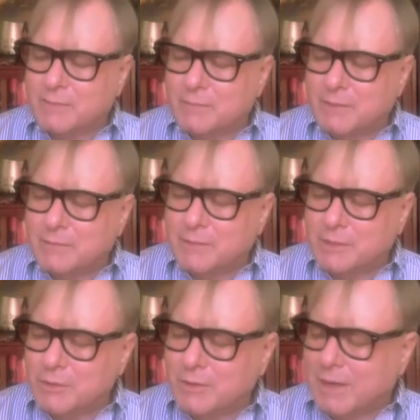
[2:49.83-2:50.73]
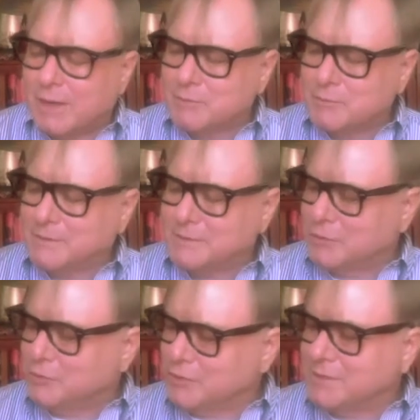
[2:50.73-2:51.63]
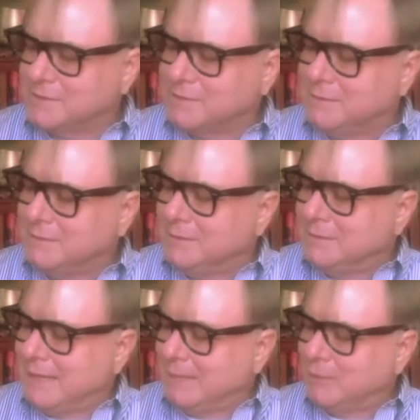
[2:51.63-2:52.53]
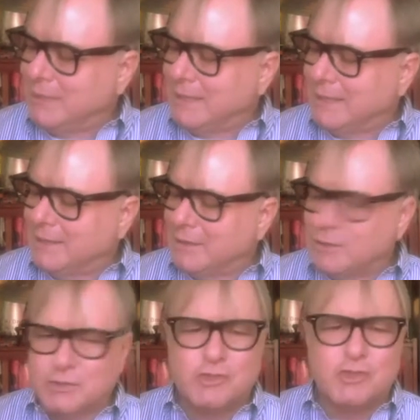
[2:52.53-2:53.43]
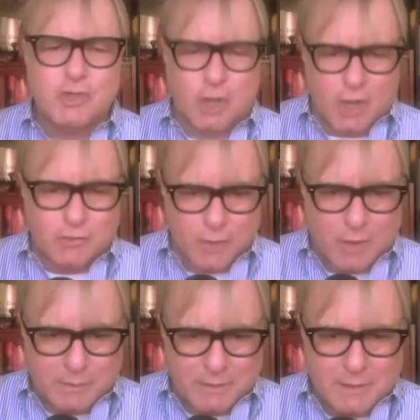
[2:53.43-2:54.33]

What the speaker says: And by the way, your accomplishments are just, I'm looking at it, are just jaw-dropping.